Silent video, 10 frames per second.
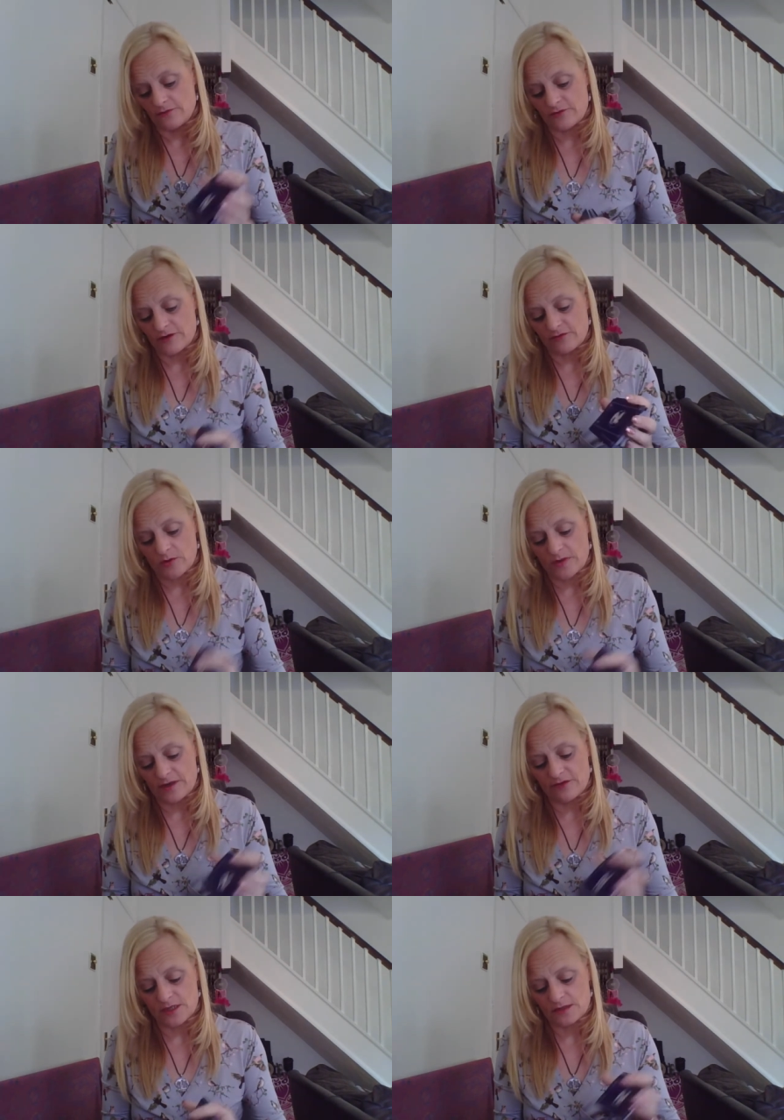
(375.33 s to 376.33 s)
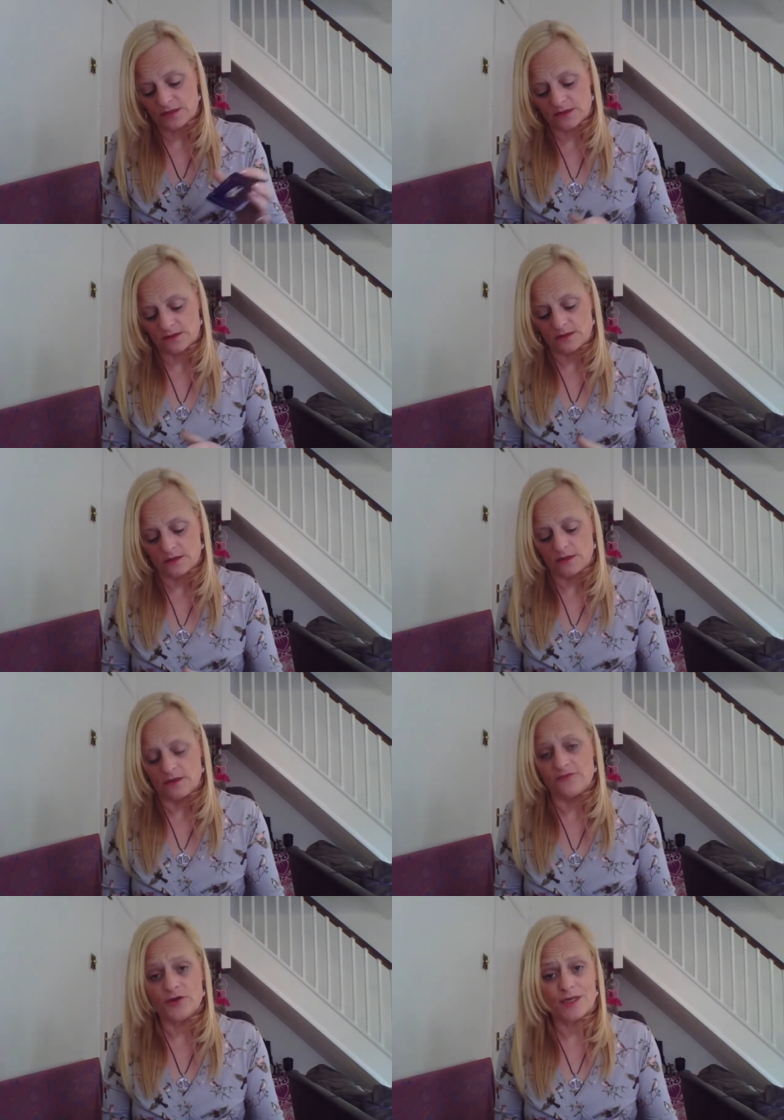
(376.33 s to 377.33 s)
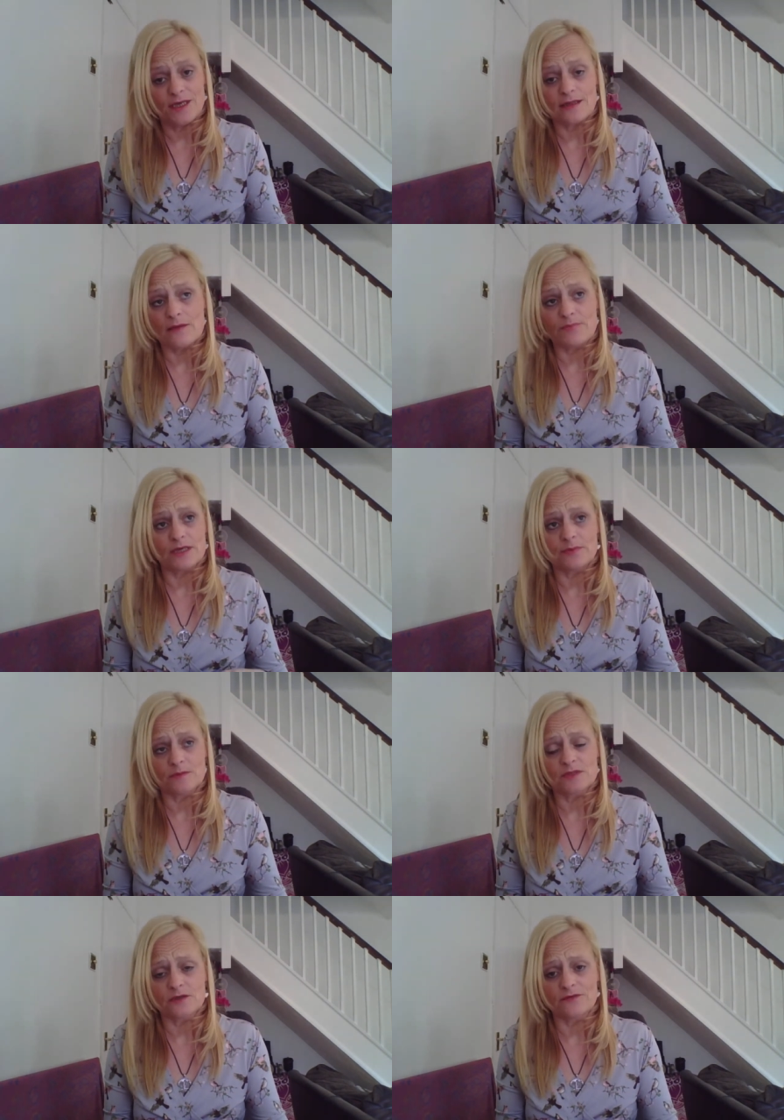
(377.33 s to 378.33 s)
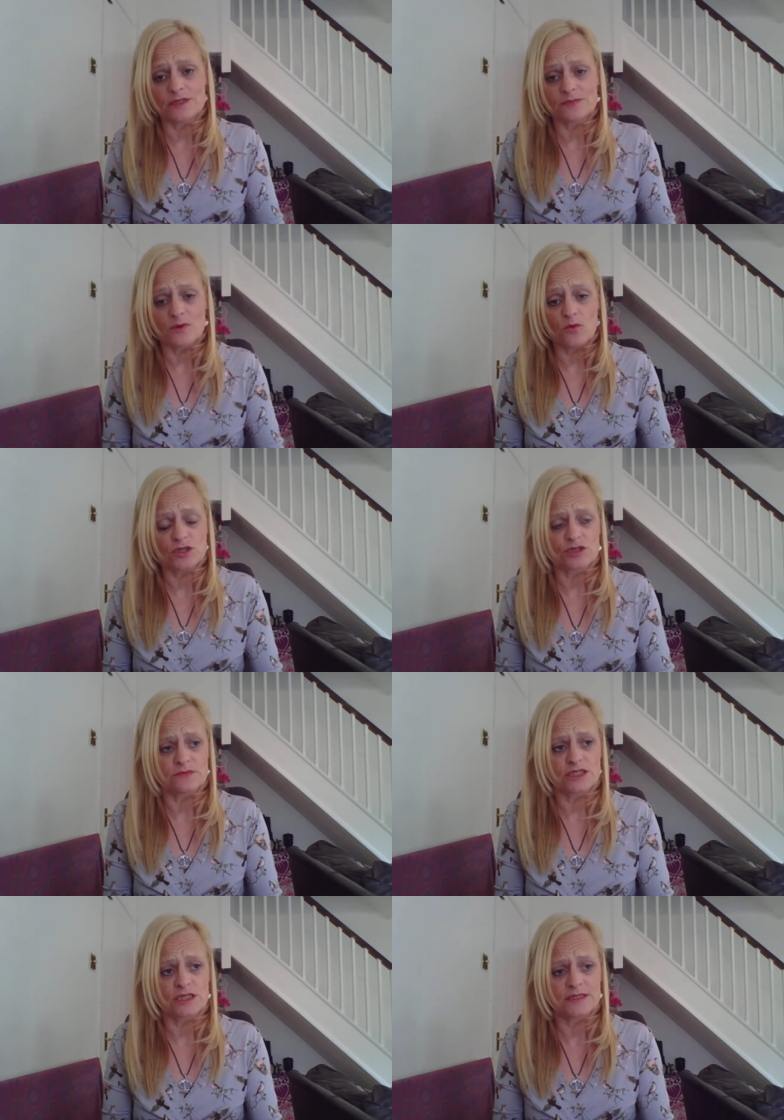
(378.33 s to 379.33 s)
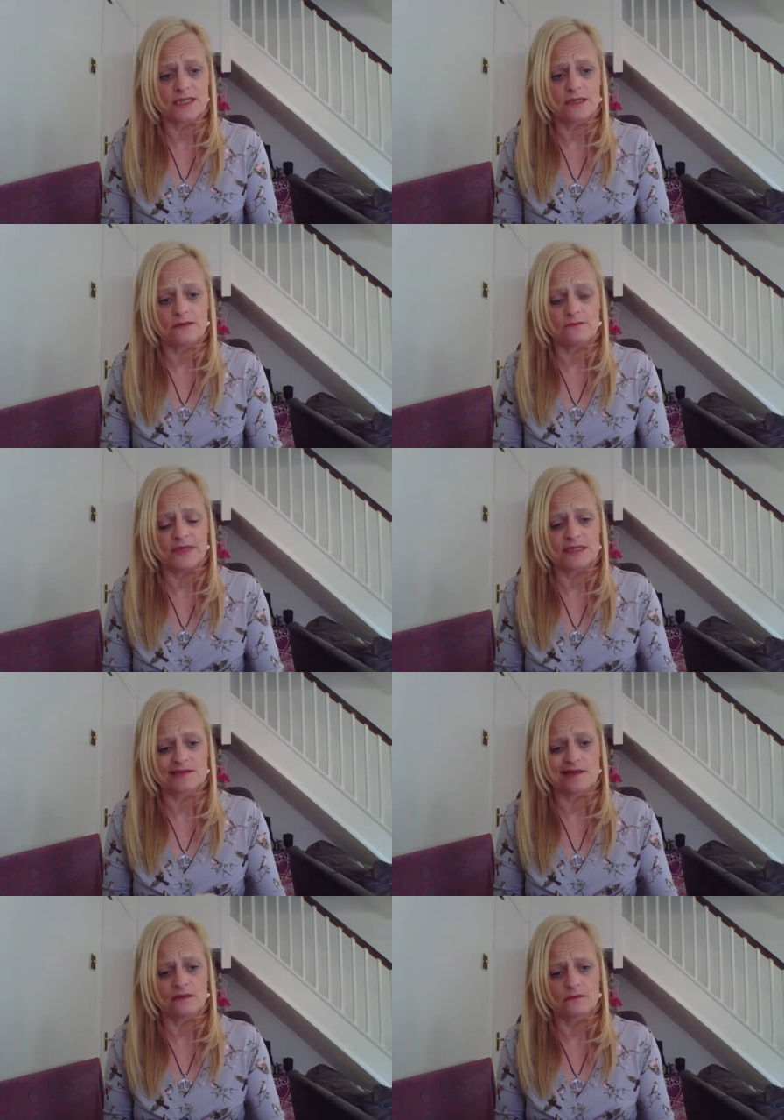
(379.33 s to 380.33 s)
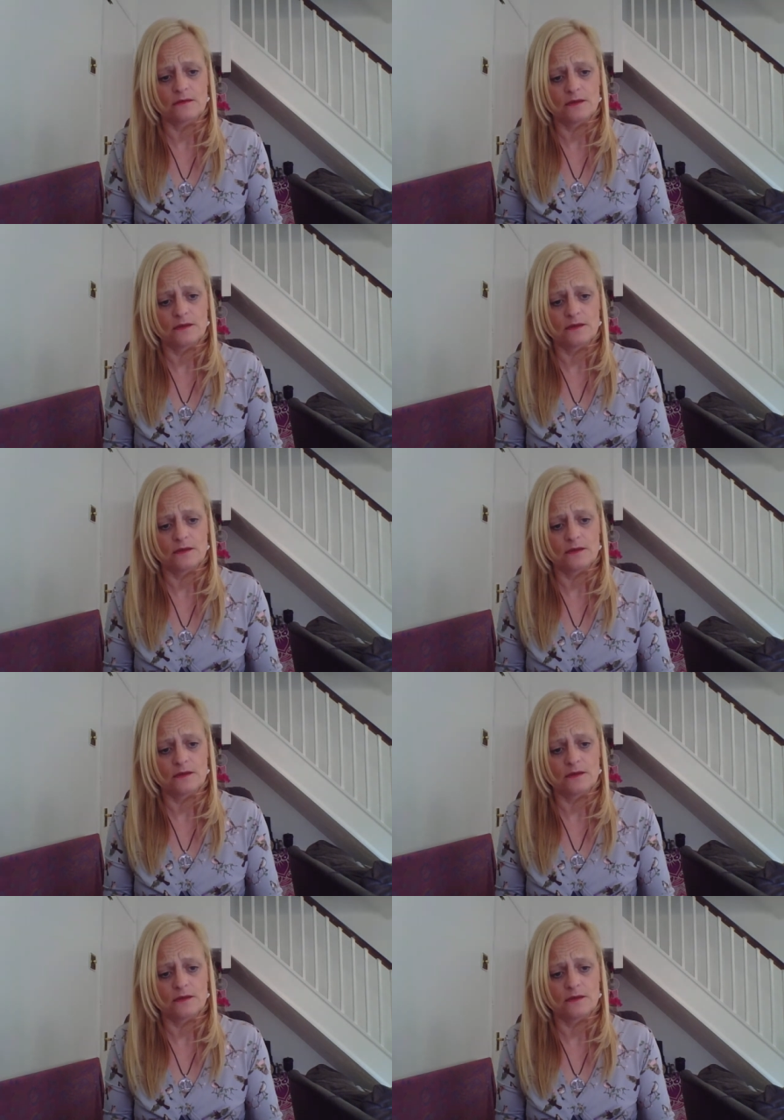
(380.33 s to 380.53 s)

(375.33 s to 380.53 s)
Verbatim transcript: For our Aquarius. If you can hear that bleep, I'm sorry. It's my washing machine telling me it's done.